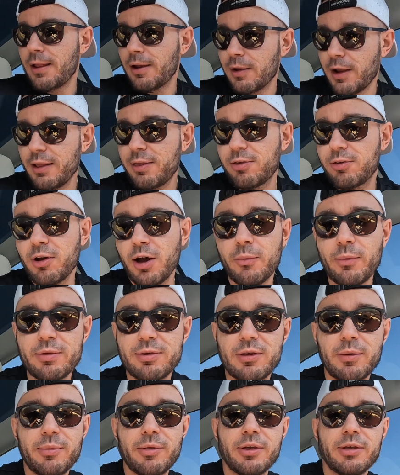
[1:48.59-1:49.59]
Let's start with
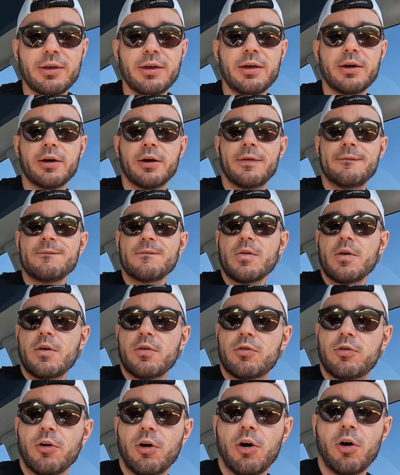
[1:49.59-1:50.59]
some of the gear.
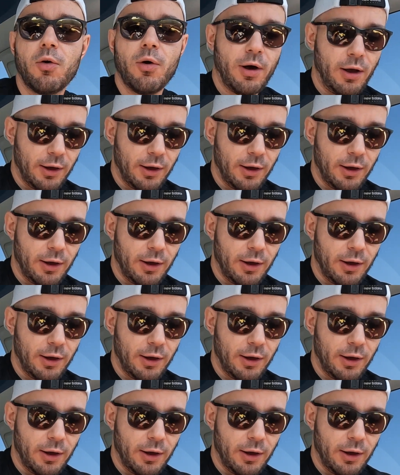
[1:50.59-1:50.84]
So